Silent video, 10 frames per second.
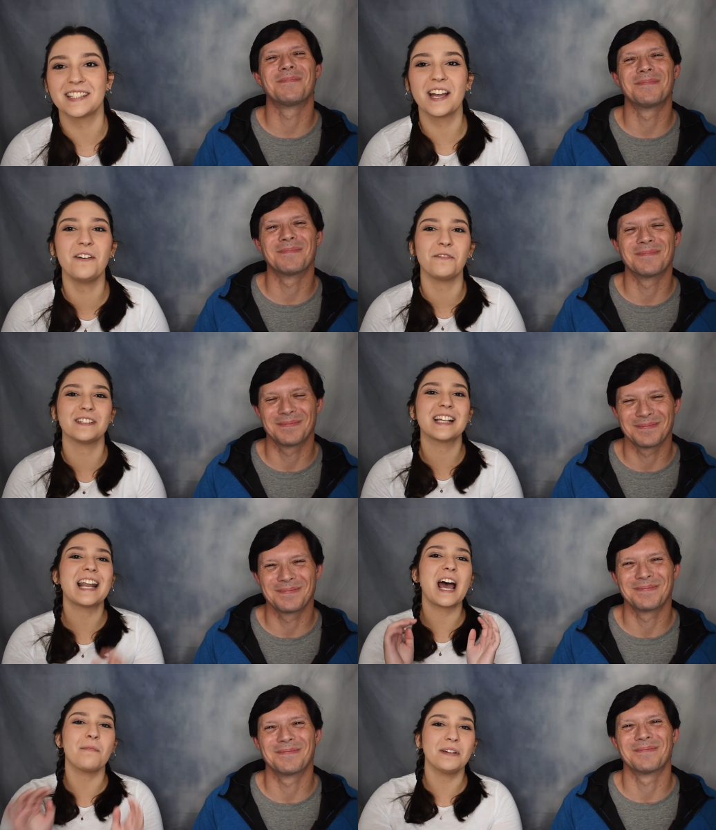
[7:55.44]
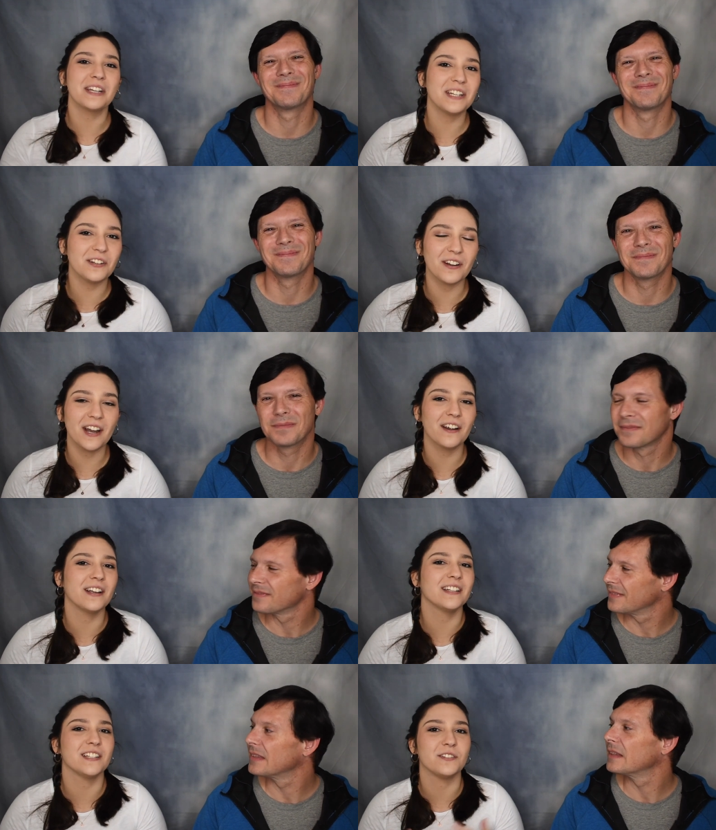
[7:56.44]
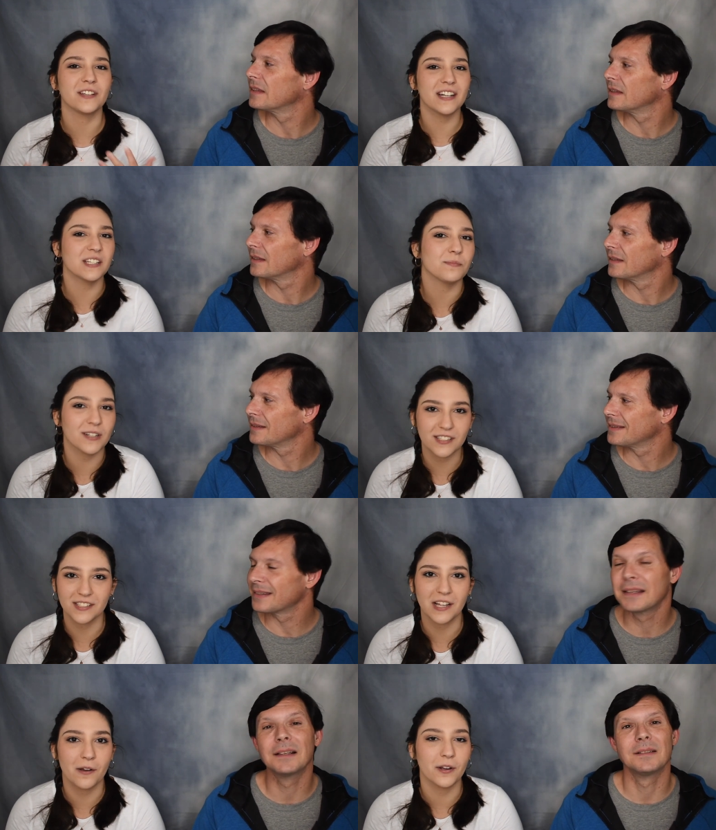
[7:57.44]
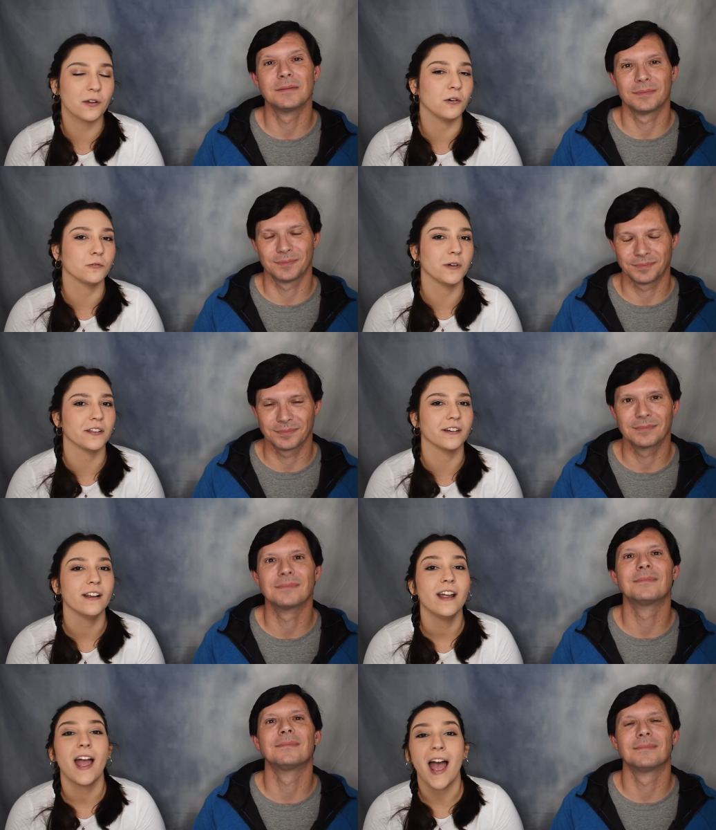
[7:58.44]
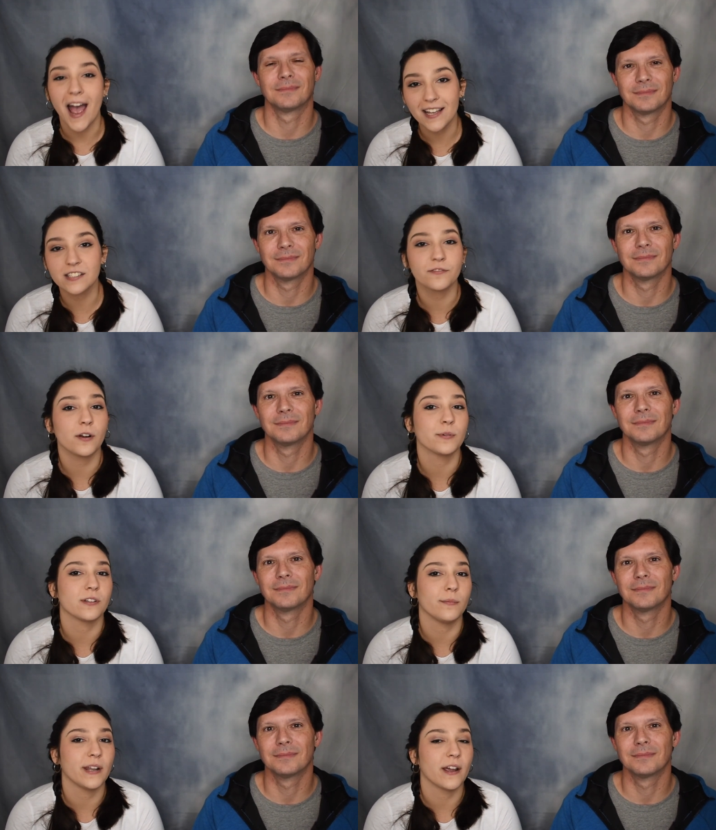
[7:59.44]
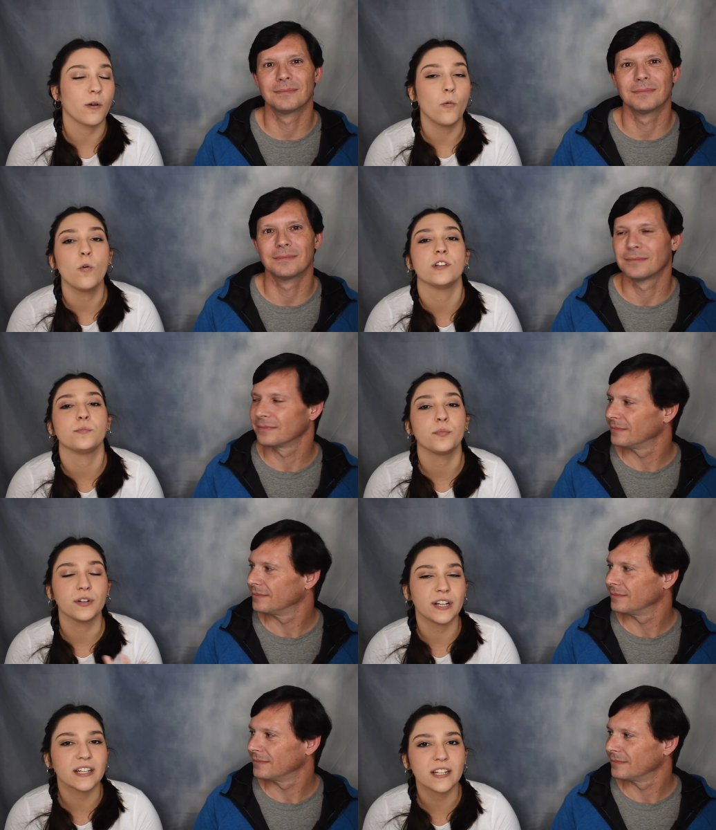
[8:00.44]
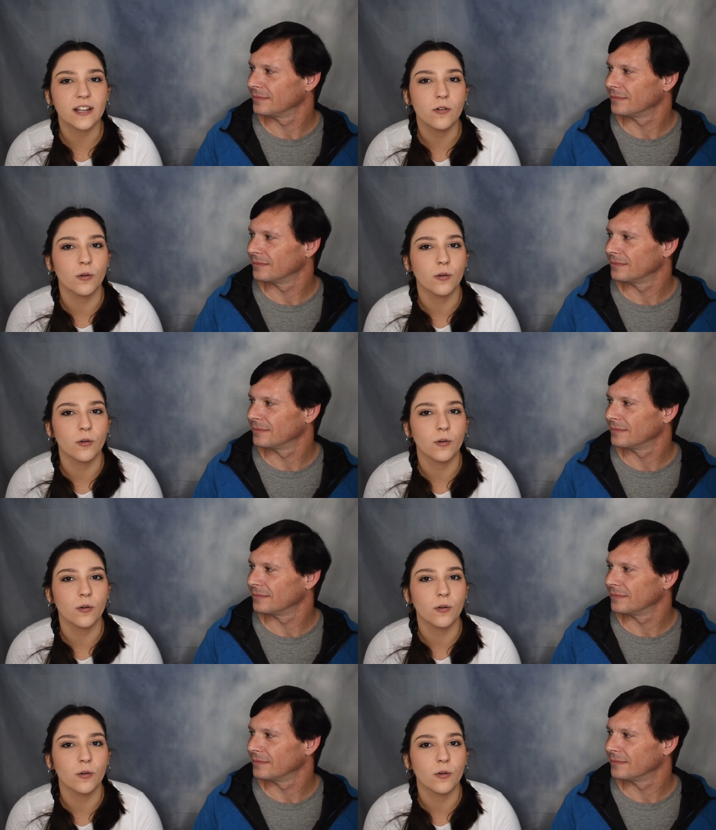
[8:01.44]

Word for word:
Speaker 1: stuff. Was that happening in your area? Did you get as much snow and cold weather as the Farmer's Almanac was predicting